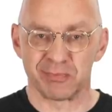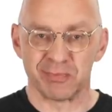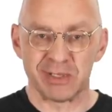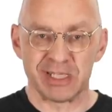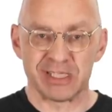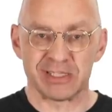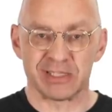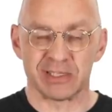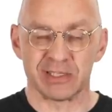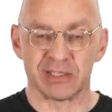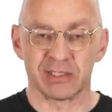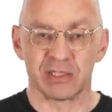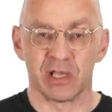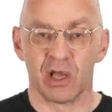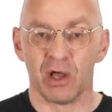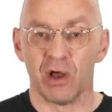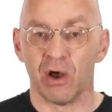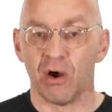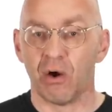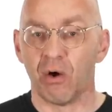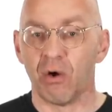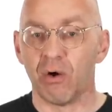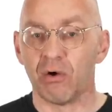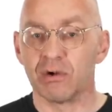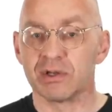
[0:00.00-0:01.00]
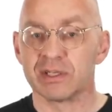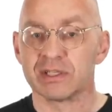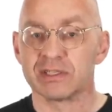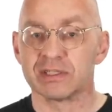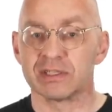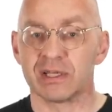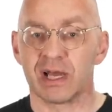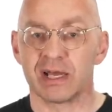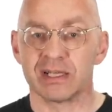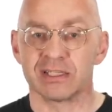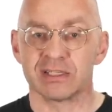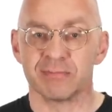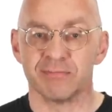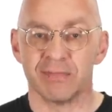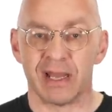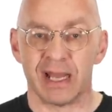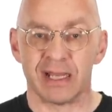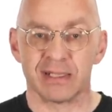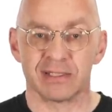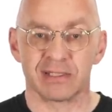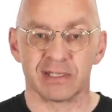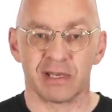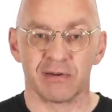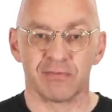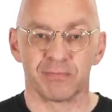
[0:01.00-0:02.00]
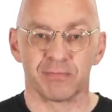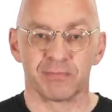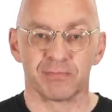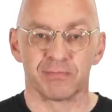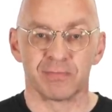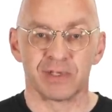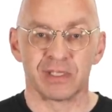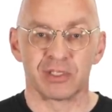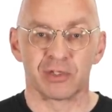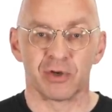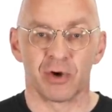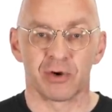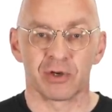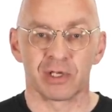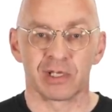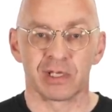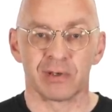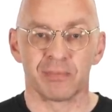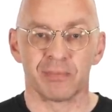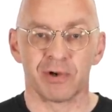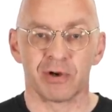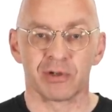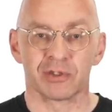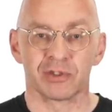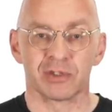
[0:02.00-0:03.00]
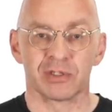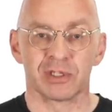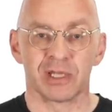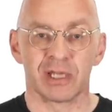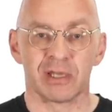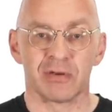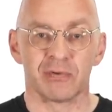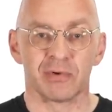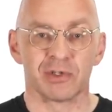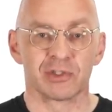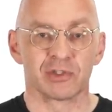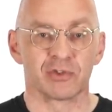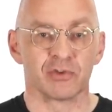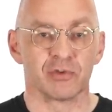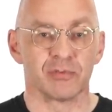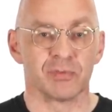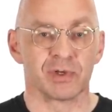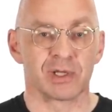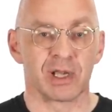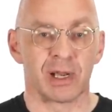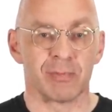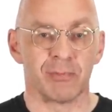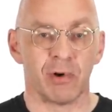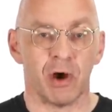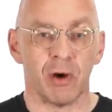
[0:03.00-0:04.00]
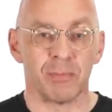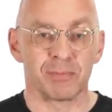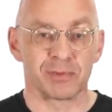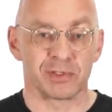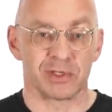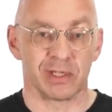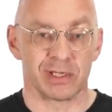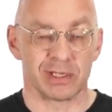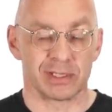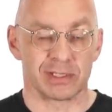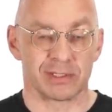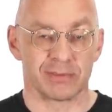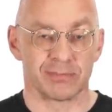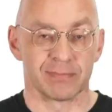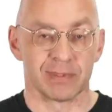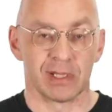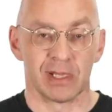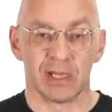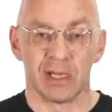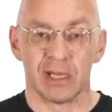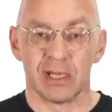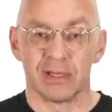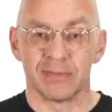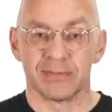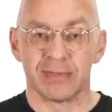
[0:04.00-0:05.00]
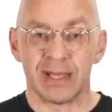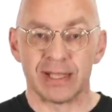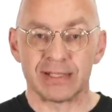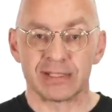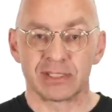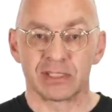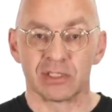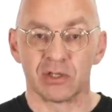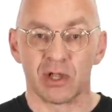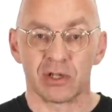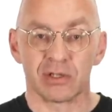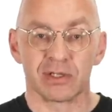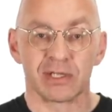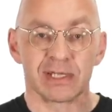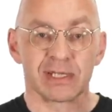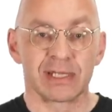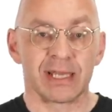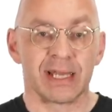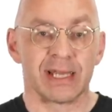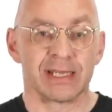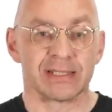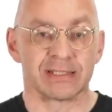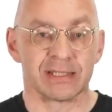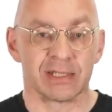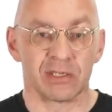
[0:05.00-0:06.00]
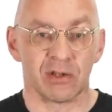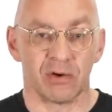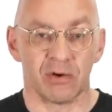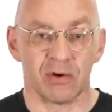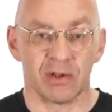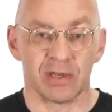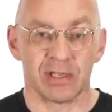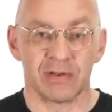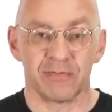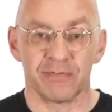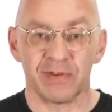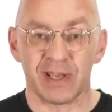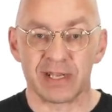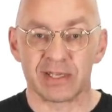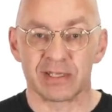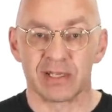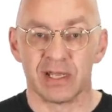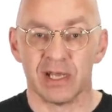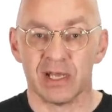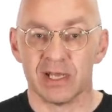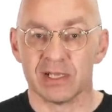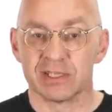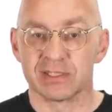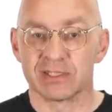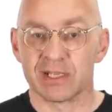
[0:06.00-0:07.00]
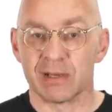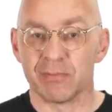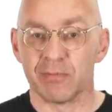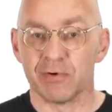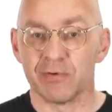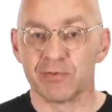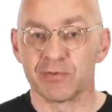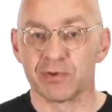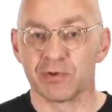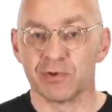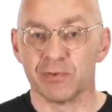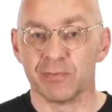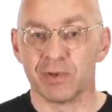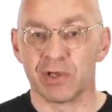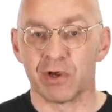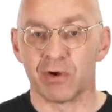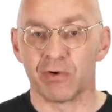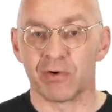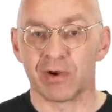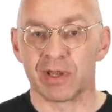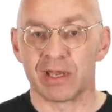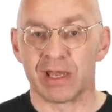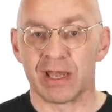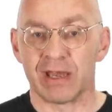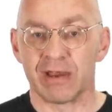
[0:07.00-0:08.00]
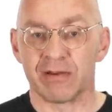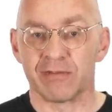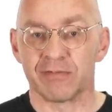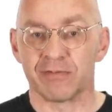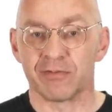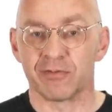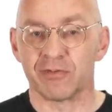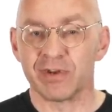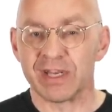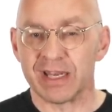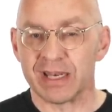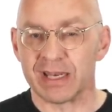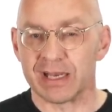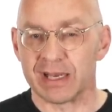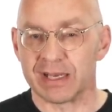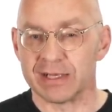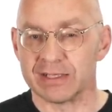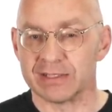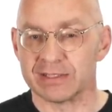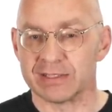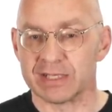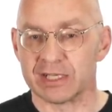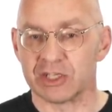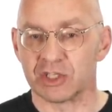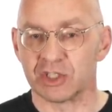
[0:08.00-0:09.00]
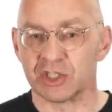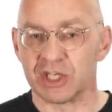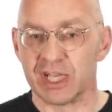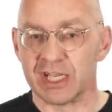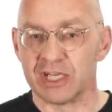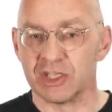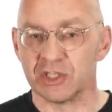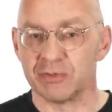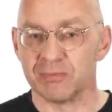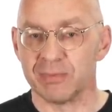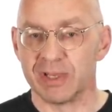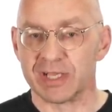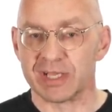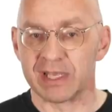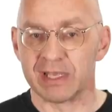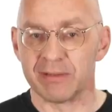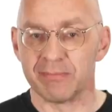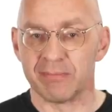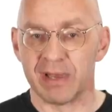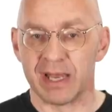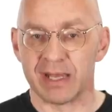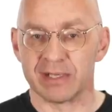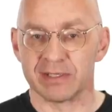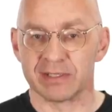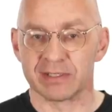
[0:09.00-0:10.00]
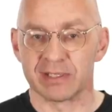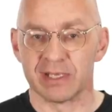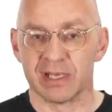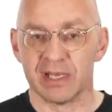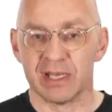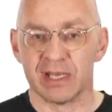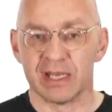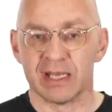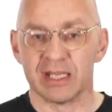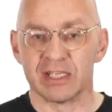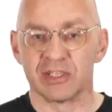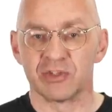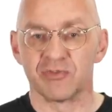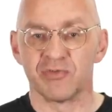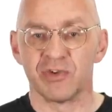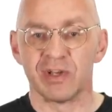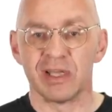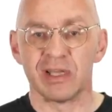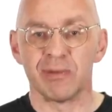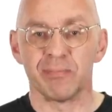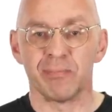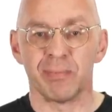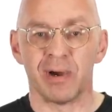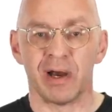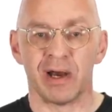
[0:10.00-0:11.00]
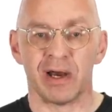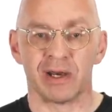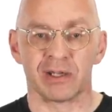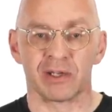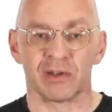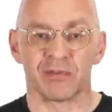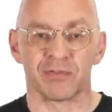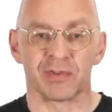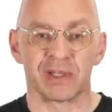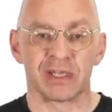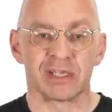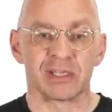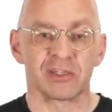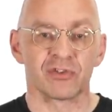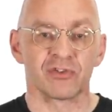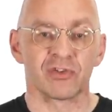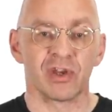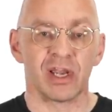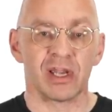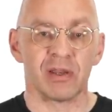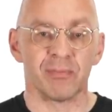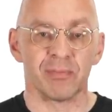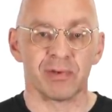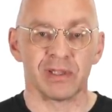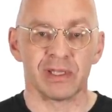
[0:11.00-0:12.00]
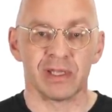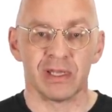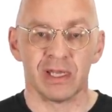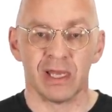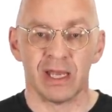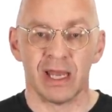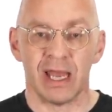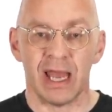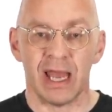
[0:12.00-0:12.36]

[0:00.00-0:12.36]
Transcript: species, all this nice maths I've been talking about today will soon become obsolete. That's not the case at all. In fact, some of you may already have realized that change-making maths is really part of the incredibly